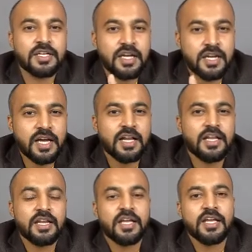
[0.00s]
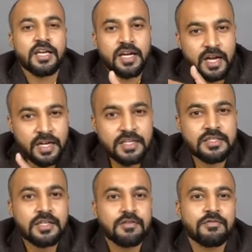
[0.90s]
data cleaning,
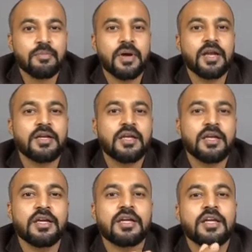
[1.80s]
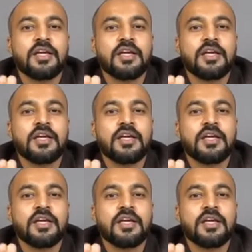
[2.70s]
conditional formatting.